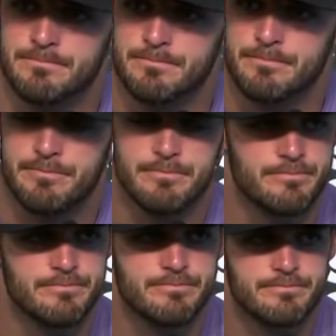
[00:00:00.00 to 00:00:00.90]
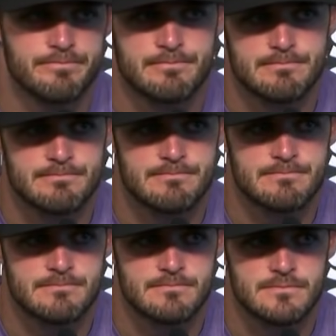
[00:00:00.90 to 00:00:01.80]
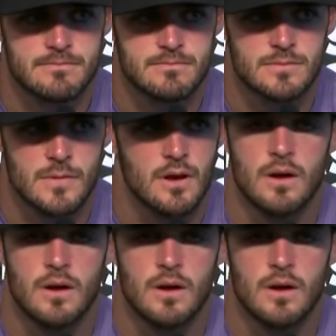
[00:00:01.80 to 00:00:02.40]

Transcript: Have you had a chance to uh, talk to Henry yet?